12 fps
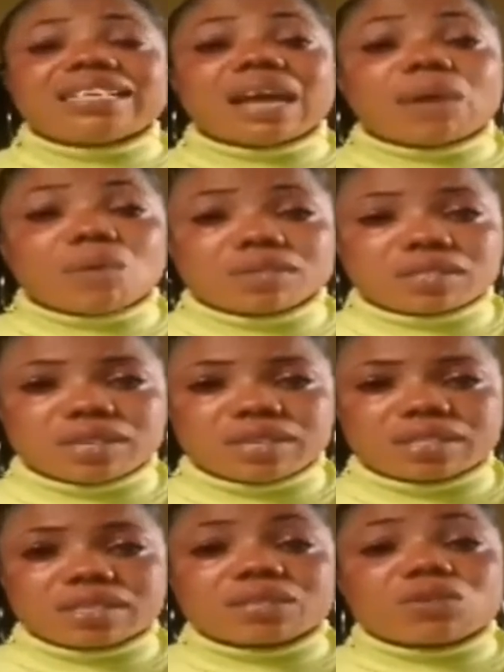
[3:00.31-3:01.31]
That was
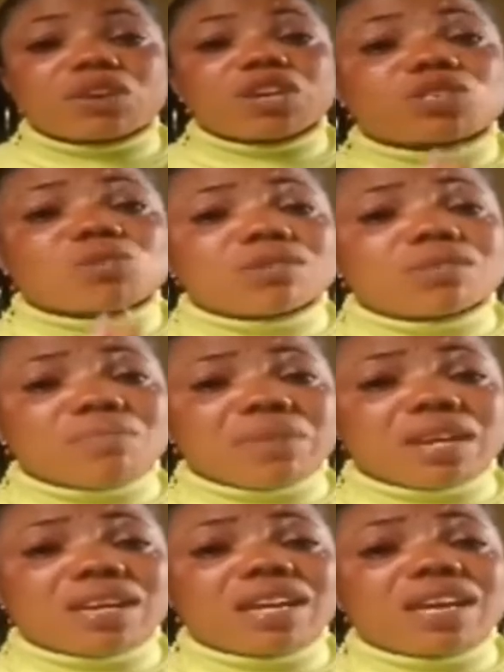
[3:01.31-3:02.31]
it. So told
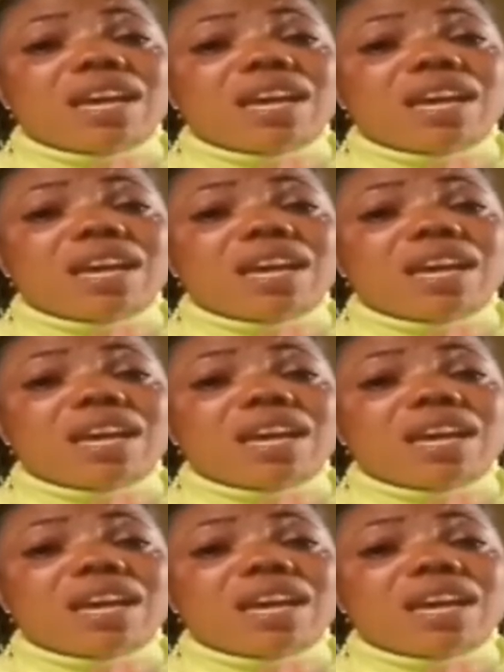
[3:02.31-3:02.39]
me